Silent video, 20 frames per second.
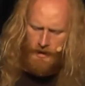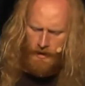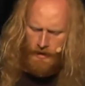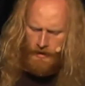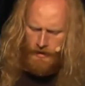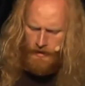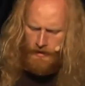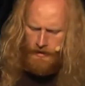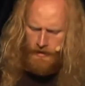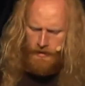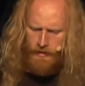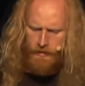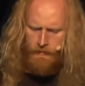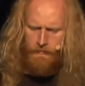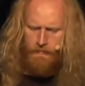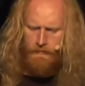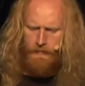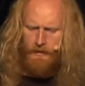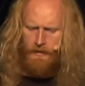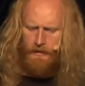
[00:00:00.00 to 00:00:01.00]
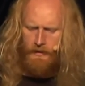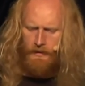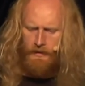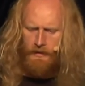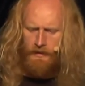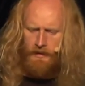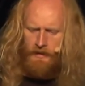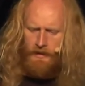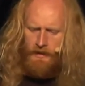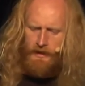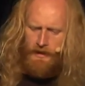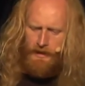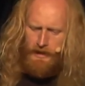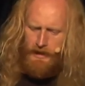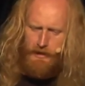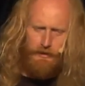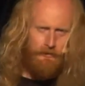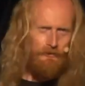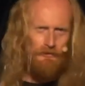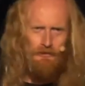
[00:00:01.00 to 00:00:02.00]
Um,
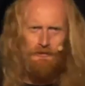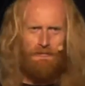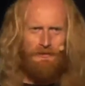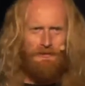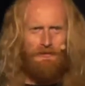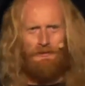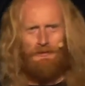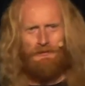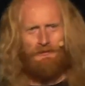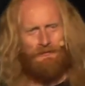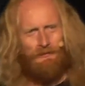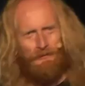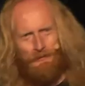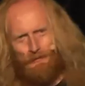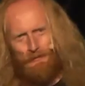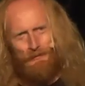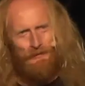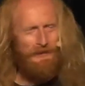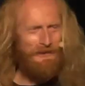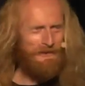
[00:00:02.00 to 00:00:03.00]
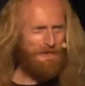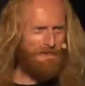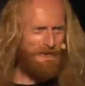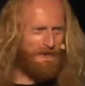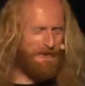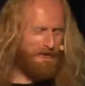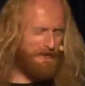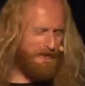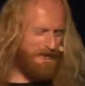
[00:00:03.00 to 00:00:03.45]
it can also be used for all kinds of other